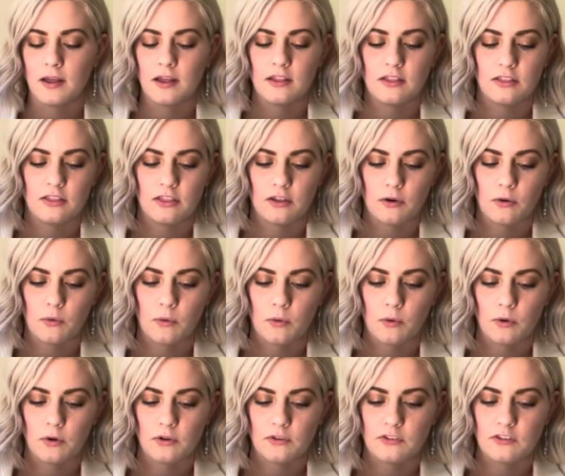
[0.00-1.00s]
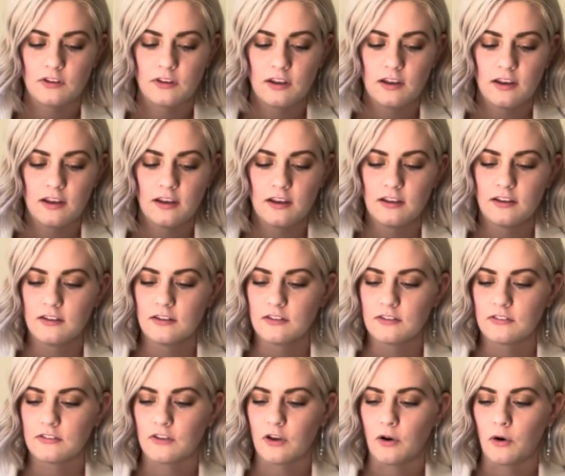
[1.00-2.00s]
the gold.
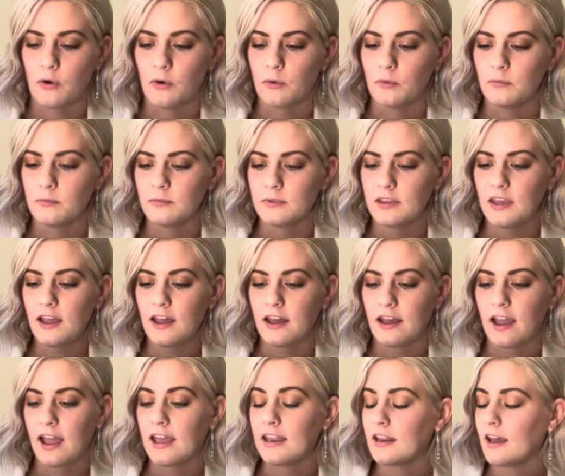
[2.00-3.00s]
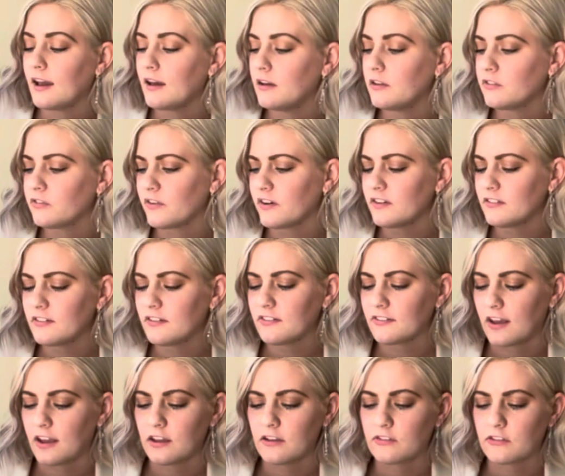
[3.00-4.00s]
So yeah, and as far as the
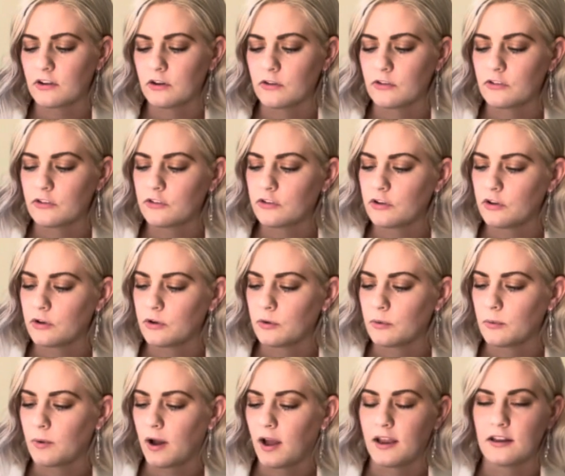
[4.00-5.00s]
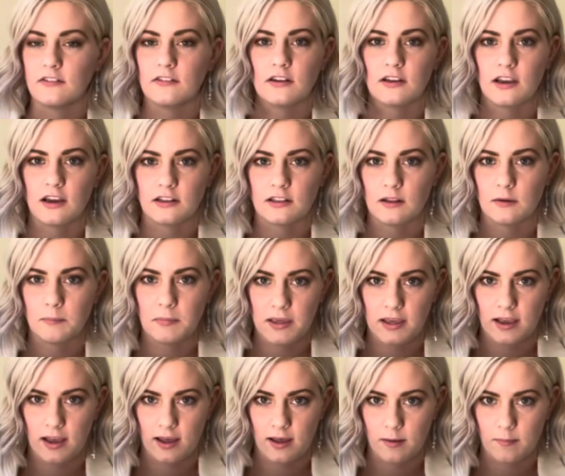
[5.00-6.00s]
size goes too, I did get the
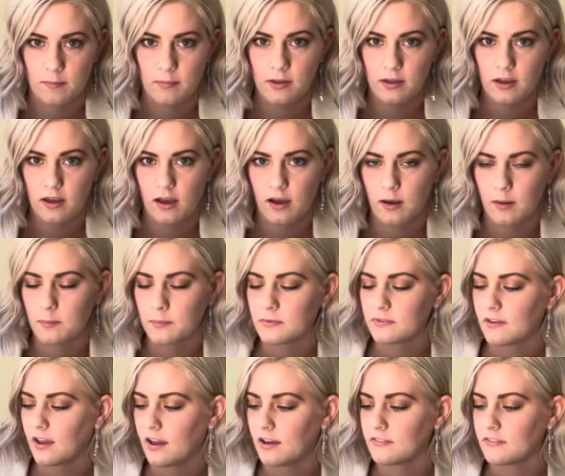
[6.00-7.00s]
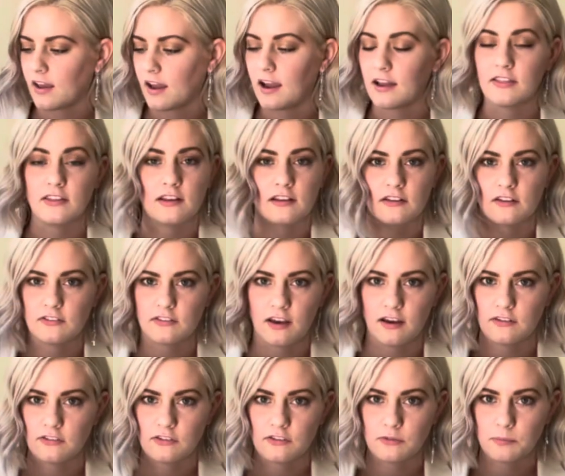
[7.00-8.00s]
PM size. I think the
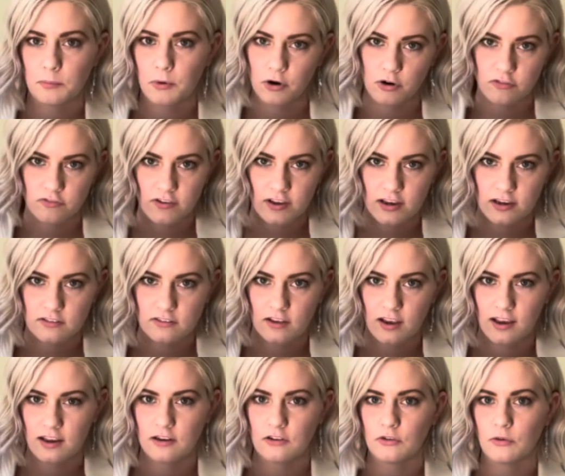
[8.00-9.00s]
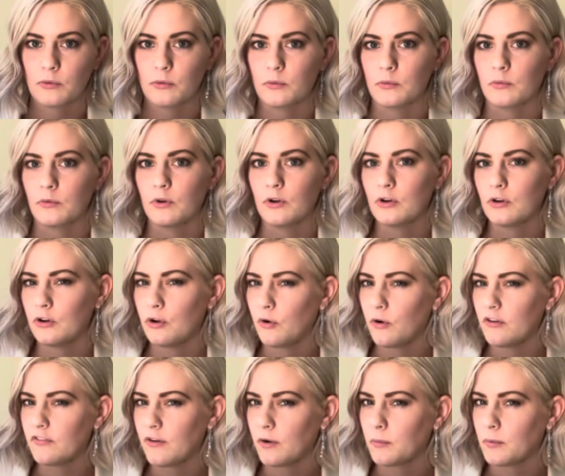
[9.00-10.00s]
size is perfect. I don't know
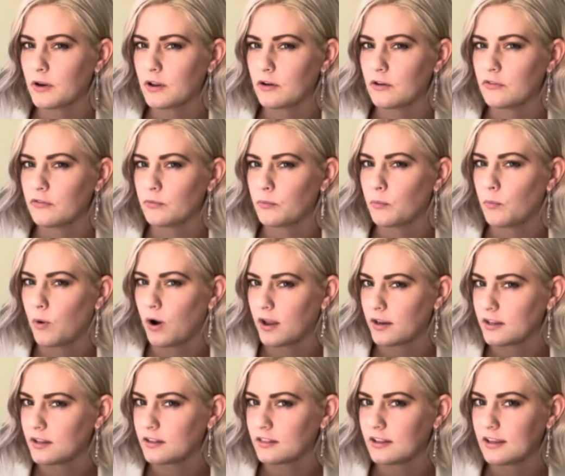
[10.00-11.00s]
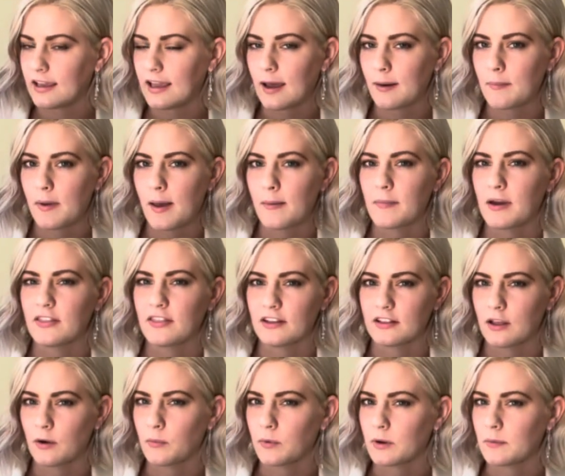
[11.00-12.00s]
if I would have wanted the MM. I think
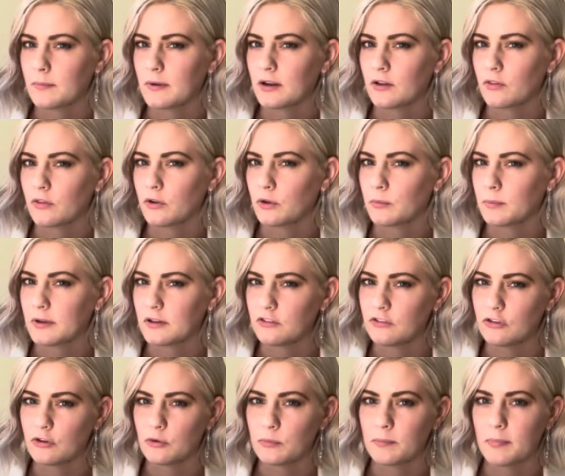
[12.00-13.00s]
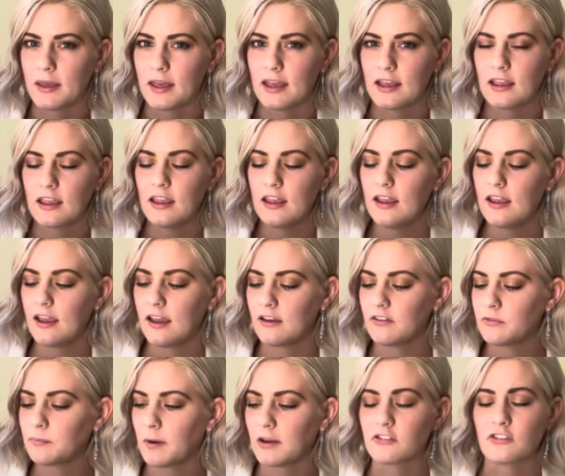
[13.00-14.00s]
that would have been a little bit too big,
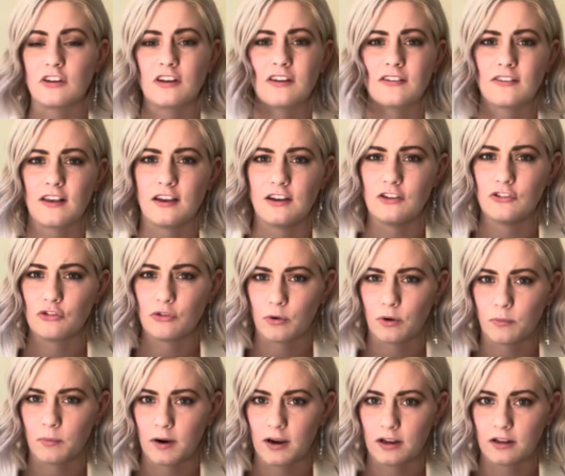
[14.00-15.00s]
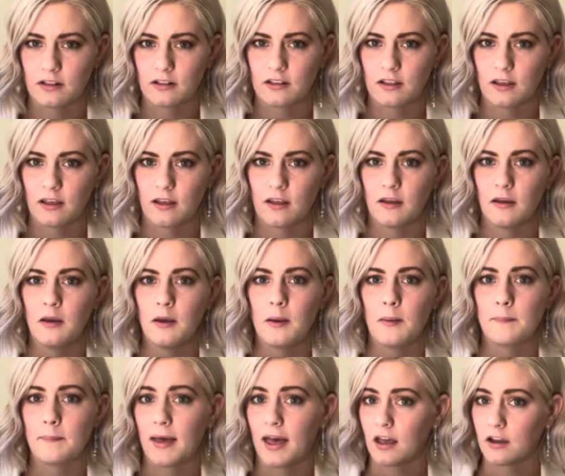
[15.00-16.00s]
especially because I enjoy wearing the
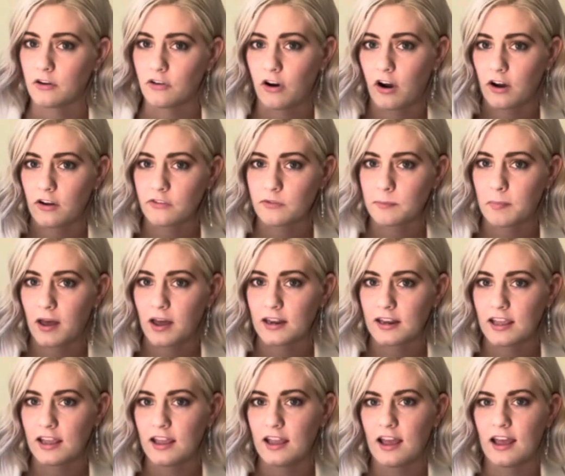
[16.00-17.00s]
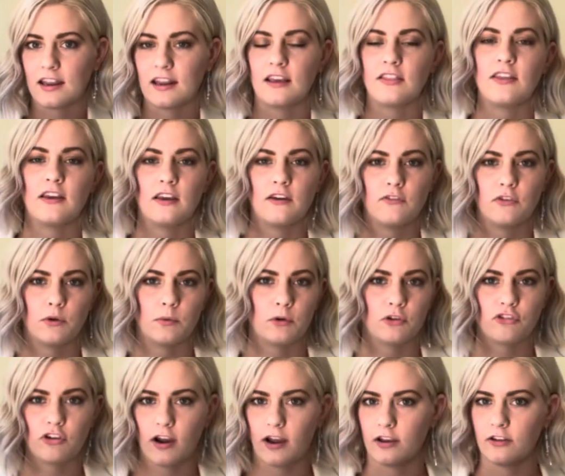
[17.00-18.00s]
bag crossbody, and I think if you were
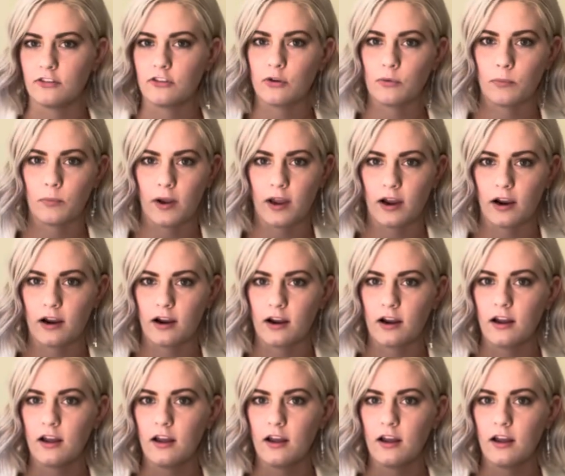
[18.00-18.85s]
trying to wear